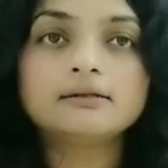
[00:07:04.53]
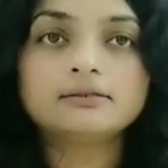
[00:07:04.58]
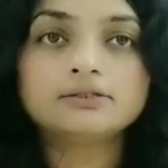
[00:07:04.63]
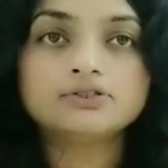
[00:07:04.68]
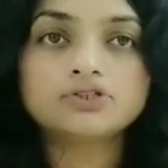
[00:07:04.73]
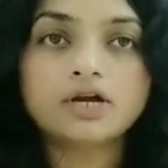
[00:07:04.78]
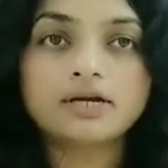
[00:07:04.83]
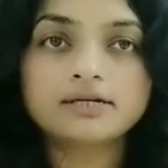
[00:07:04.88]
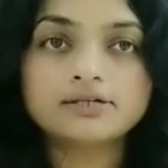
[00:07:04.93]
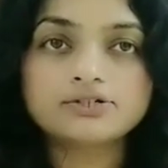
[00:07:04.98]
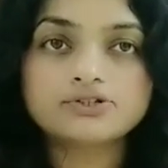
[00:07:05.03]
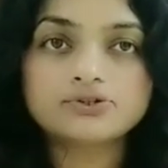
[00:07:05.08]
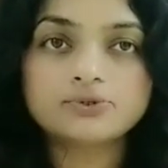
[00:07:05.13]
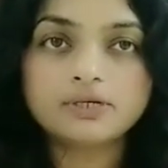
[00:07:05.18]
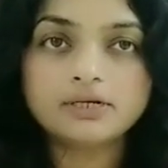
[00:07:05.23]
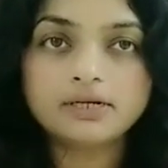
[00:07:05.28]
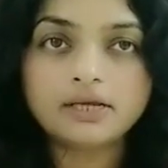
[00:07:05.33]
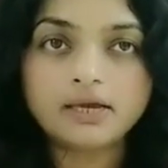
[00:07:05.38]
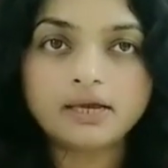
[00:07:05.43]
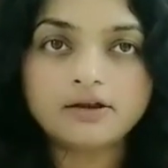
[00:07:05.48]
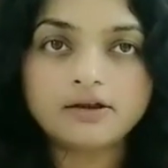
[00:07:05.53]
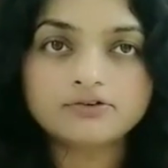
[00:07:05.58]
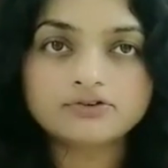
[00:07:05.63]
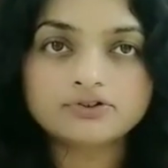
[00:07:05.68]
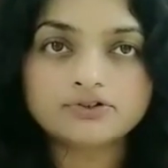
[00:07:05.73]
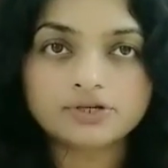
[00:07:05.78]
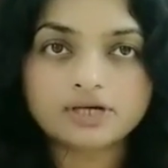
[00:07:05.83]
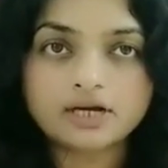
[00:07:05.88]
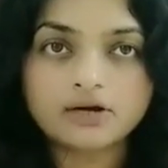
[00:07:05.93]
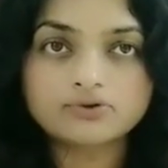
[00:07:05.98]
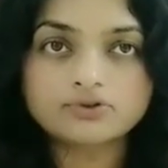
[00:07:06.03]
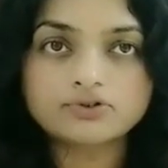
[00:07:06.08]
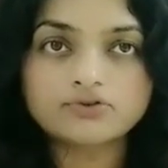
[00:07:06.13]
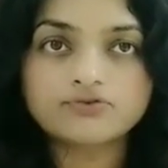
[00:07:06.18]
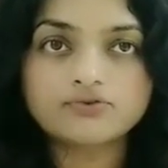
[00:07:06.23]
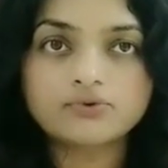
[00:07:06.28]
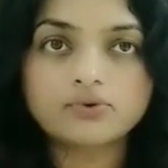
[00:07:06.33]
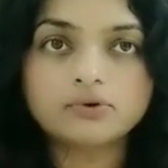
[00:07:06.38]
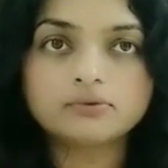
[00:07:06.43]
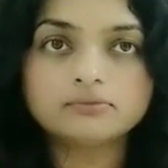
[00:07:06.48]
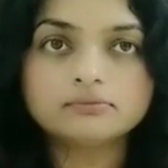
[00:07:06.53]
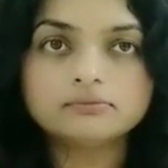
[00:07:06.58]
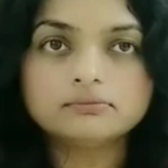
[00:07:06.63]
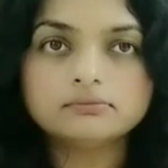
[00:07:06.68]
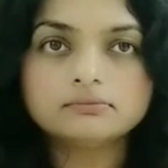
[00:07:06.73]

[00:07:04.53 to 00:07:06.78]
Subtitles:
the child has to inhale to the count of 4.